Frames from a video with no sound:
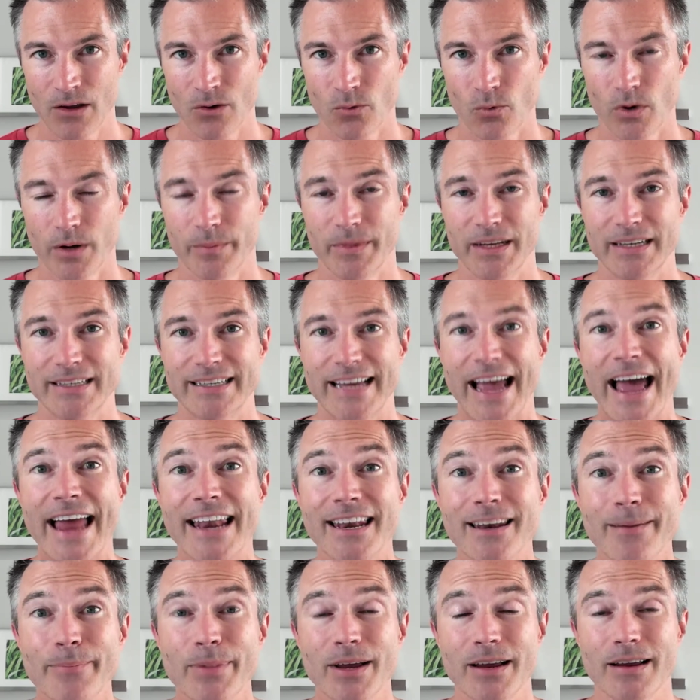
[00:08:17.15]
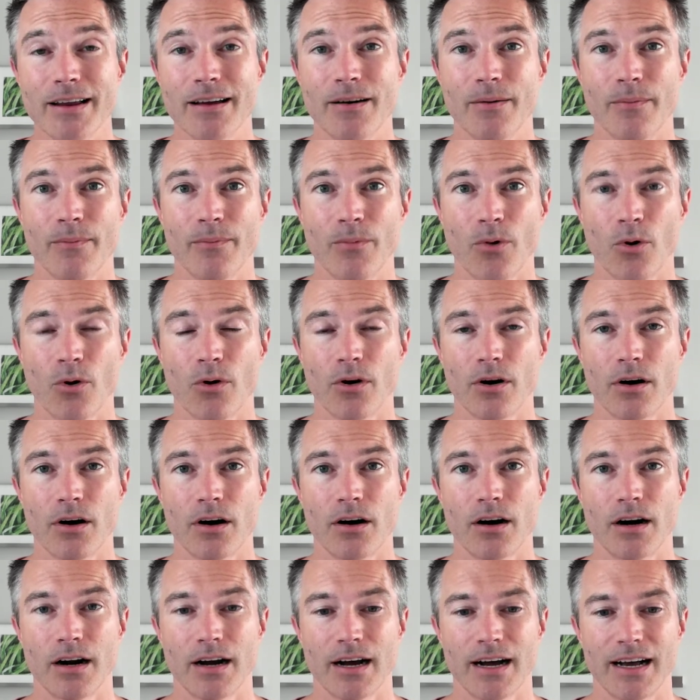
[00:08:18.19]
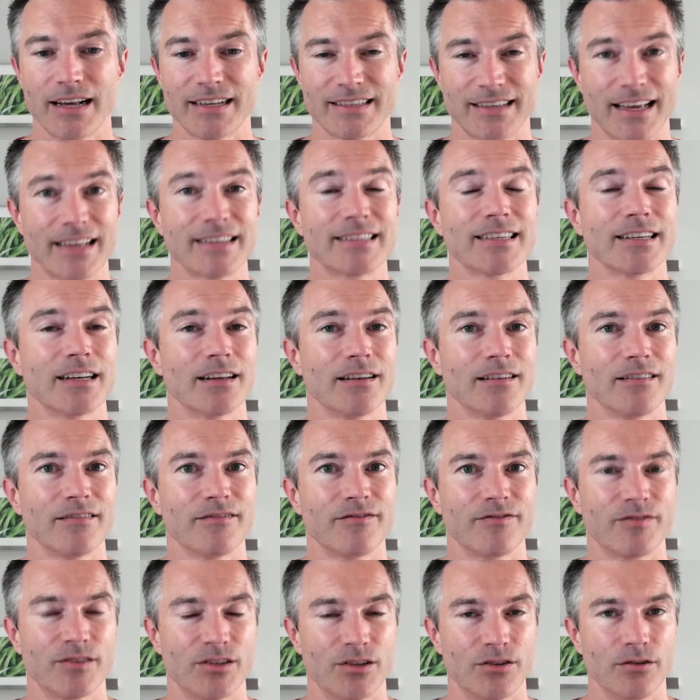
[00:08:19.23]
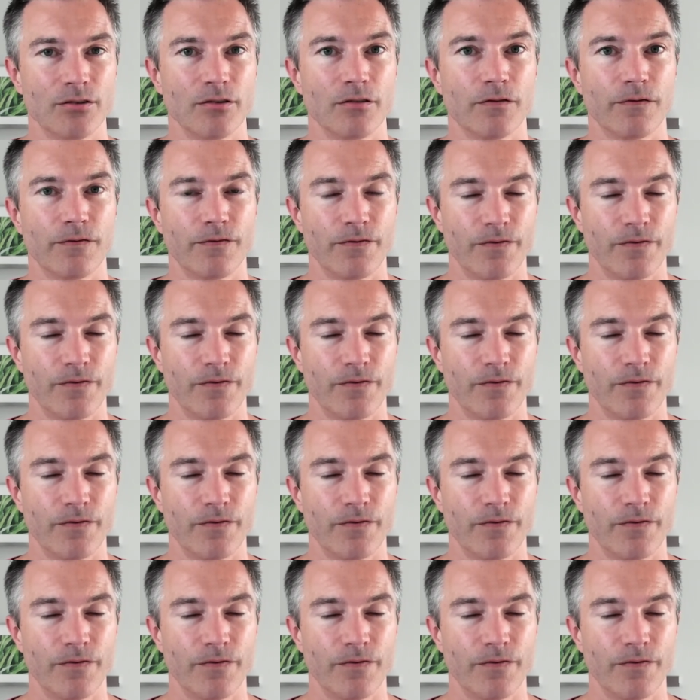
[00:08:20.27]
Women tend to be more sensitive to